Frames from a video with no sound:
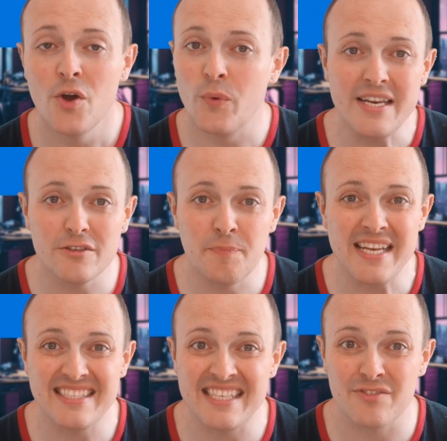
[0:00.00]
Windows
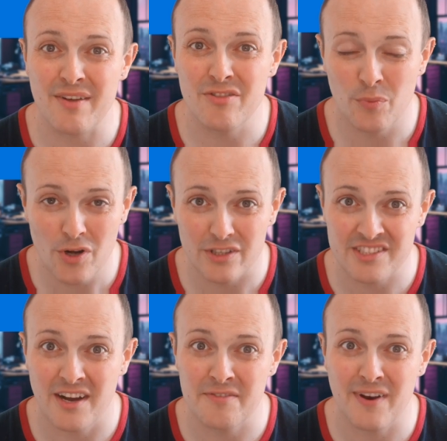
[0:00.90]
PCs around the world
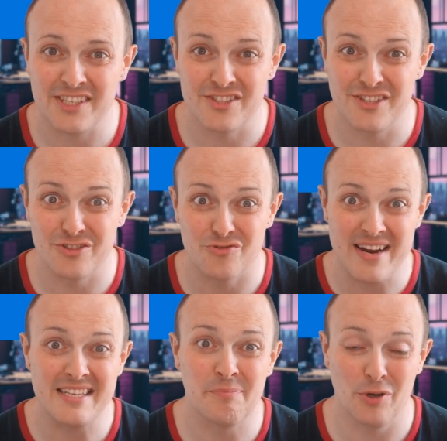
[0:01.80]
started flashing those
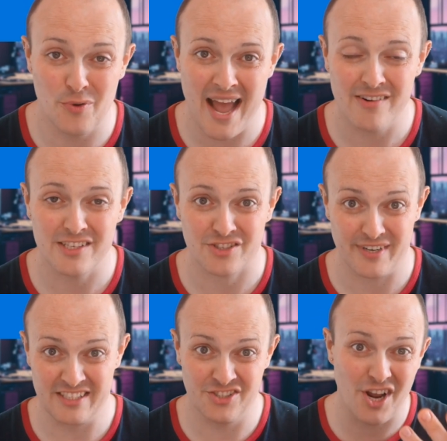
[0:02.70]
dreaded blue error
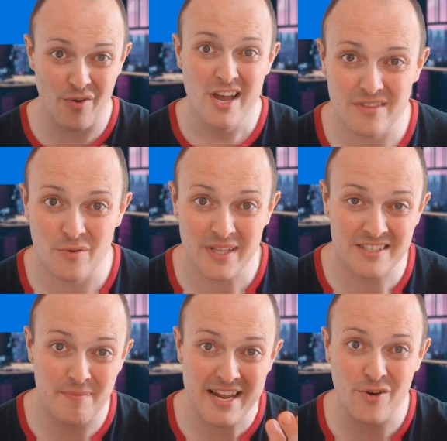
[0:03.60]
screens, you know, the
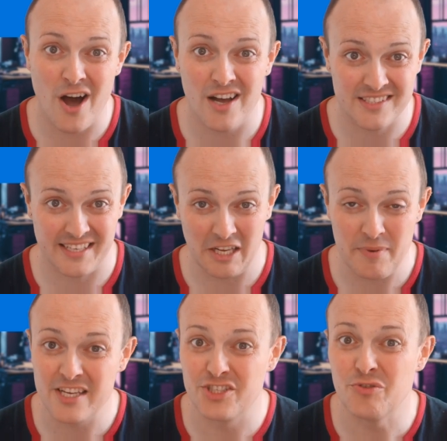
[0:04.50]
ones that make your heart sink
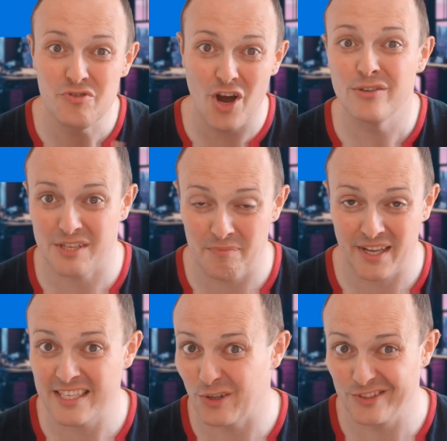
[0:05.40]
because you know
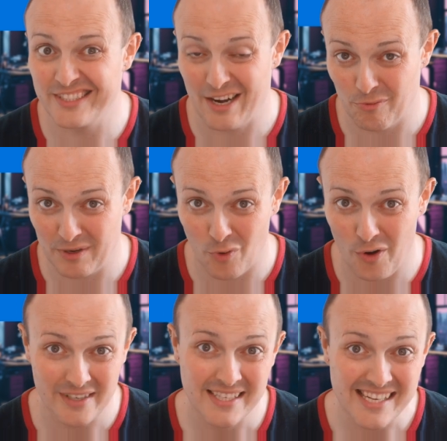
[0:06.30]
something has gone terribly
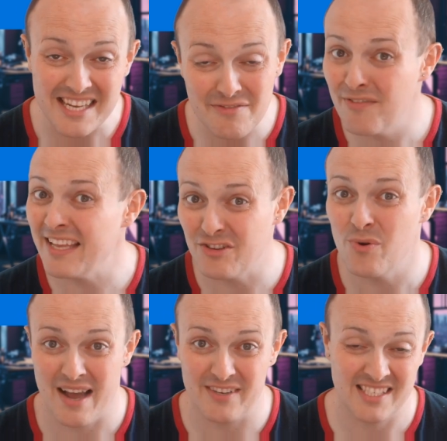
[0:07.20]
wrong, even if they
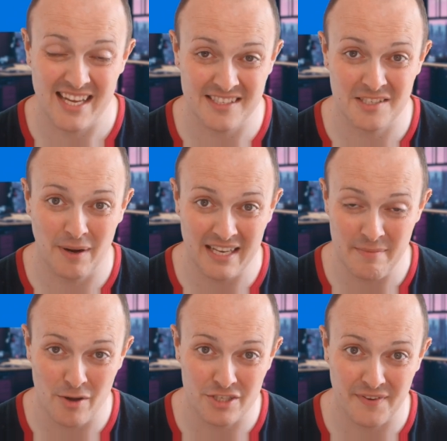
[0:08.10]
do have a sad smiley
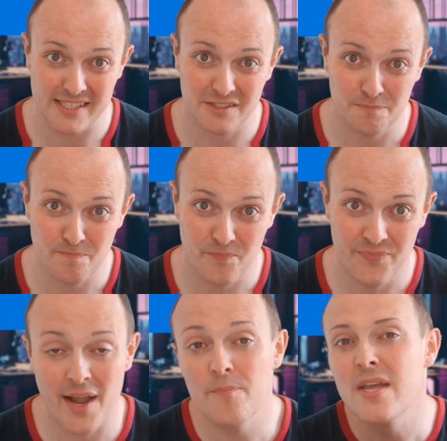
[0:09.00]
emoji face.
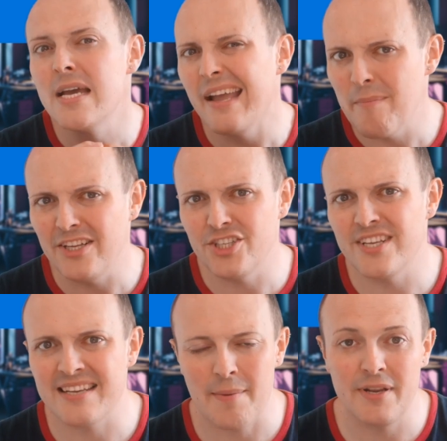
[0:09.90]
Now, imagine
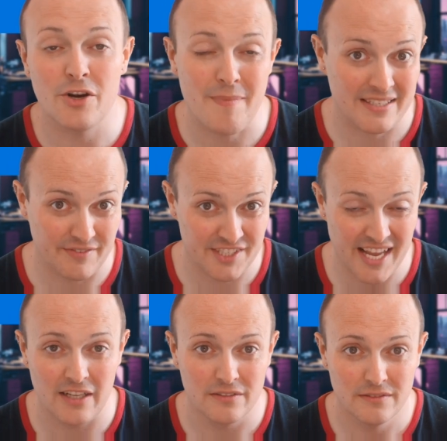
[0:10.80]
this happening on a massive
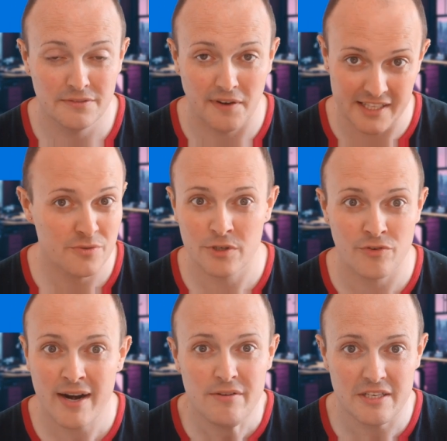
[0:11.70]
scale. Flights were
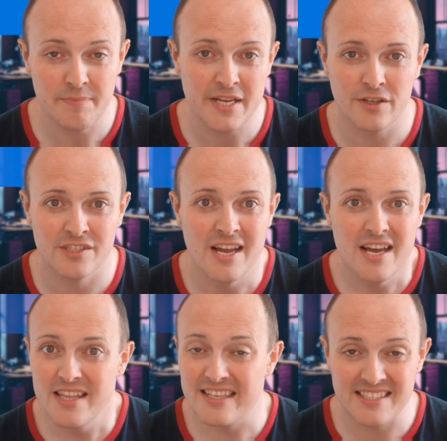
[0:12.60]
grounded because
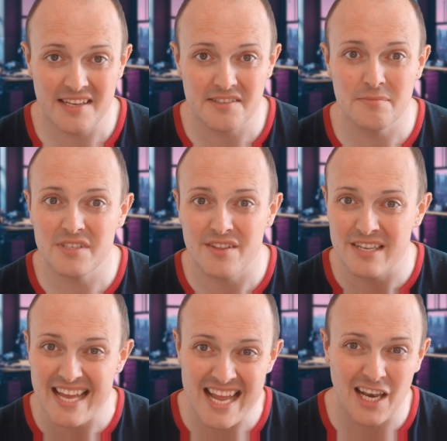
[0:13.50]
the systems
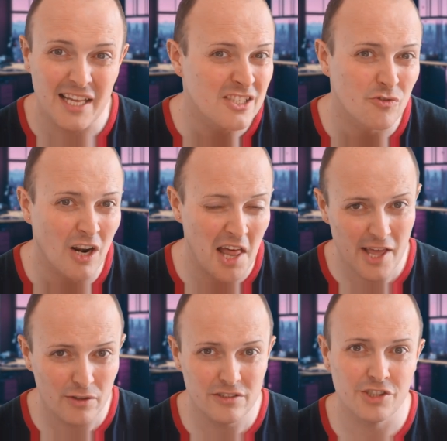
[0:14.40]
that airlines
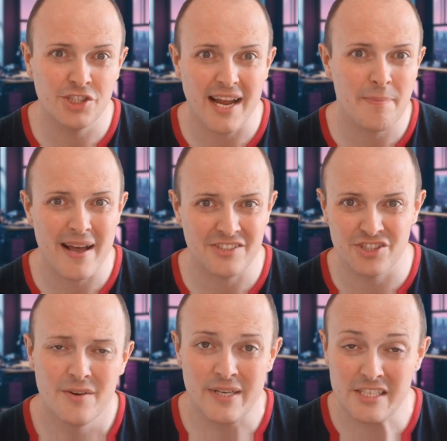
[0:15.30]
rely on to check
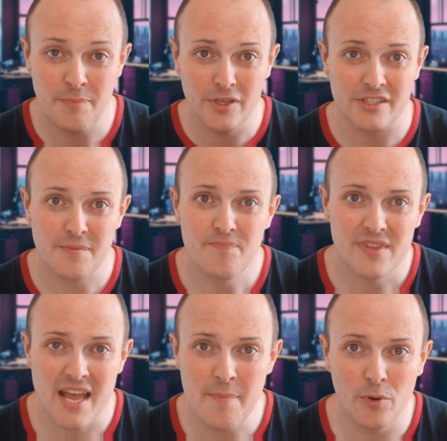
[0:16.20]
passengers in went kaput.
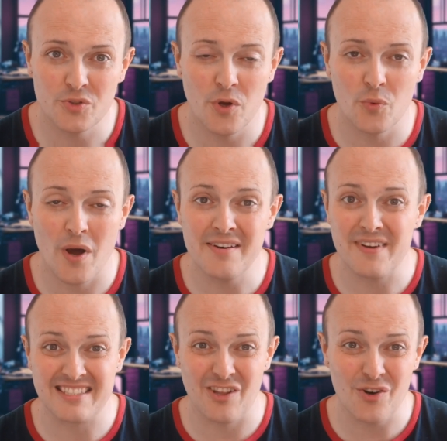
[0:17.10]
Airports worldwide
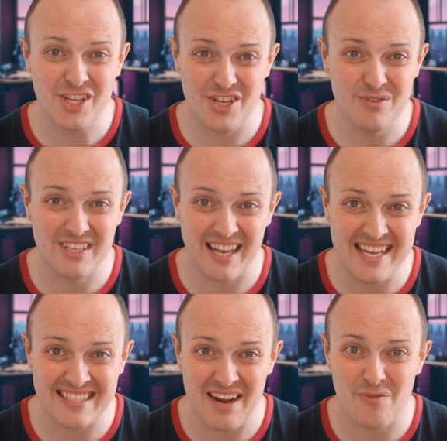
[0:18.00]
faced long queues,
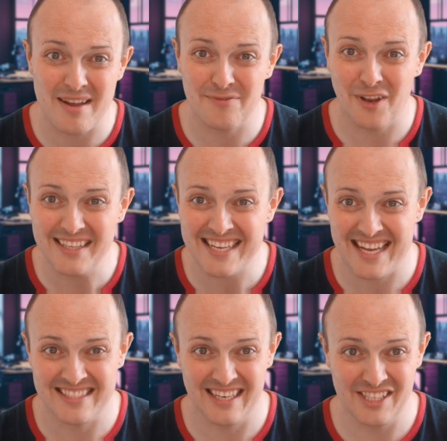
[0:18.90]
delays, and outright flight
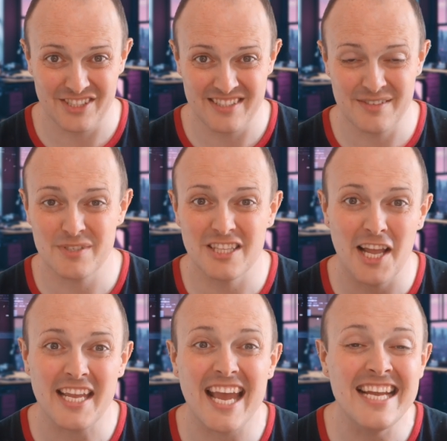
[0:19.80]
cancellations. It was
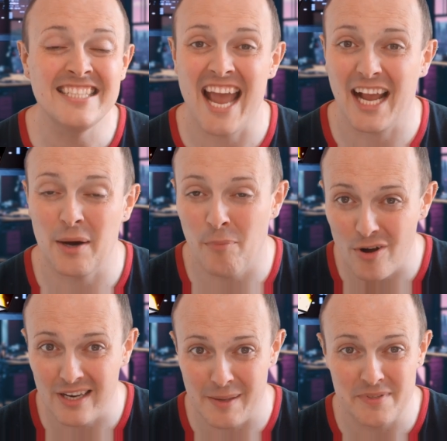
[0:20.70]
like a tech
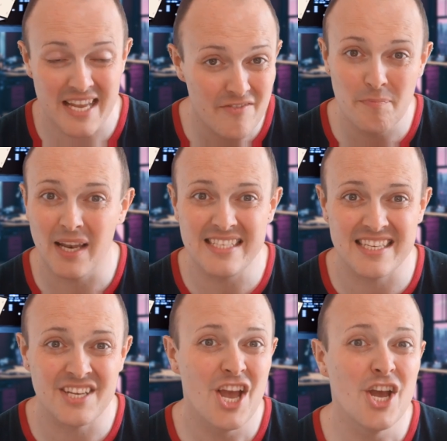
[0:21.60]
apocalypse. Even
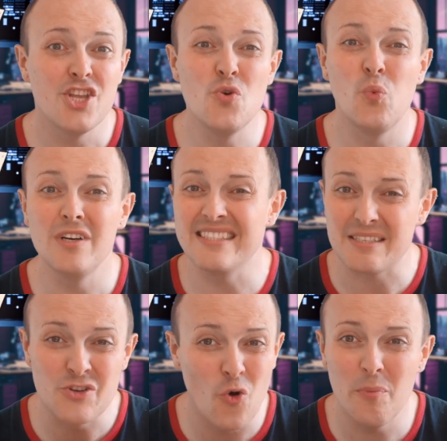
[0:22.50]
places you
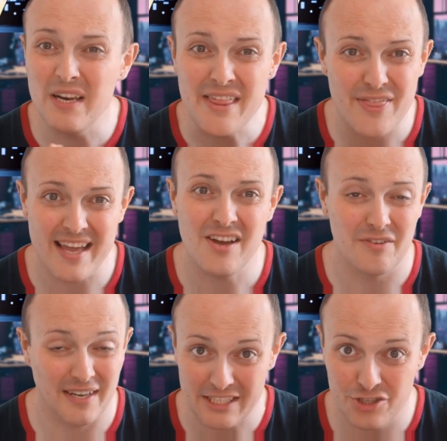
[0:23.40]
wouldn't normally think
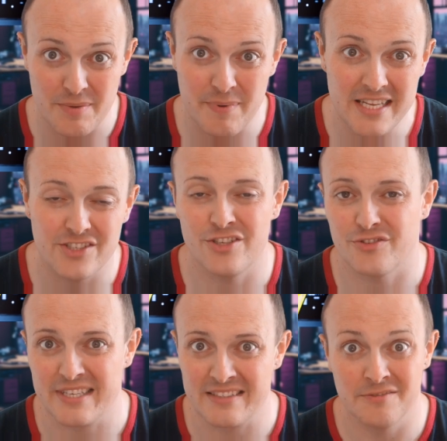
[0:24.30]
of, like GP
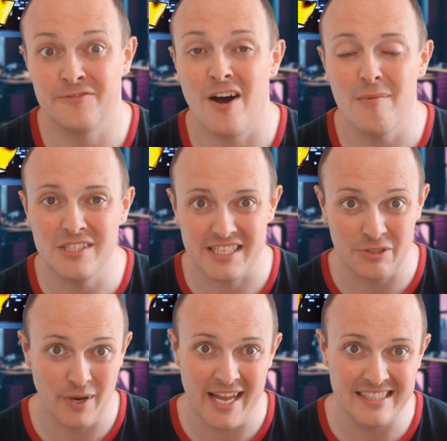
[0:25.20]
surgeries and
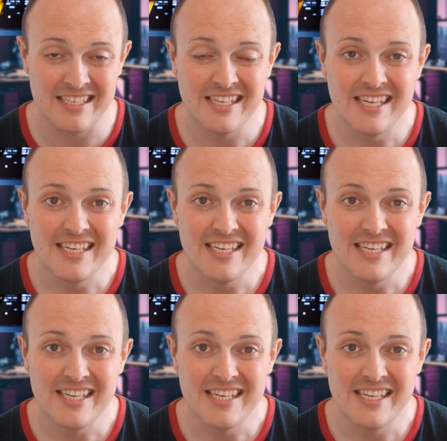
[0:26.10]
pharmacies, were hit.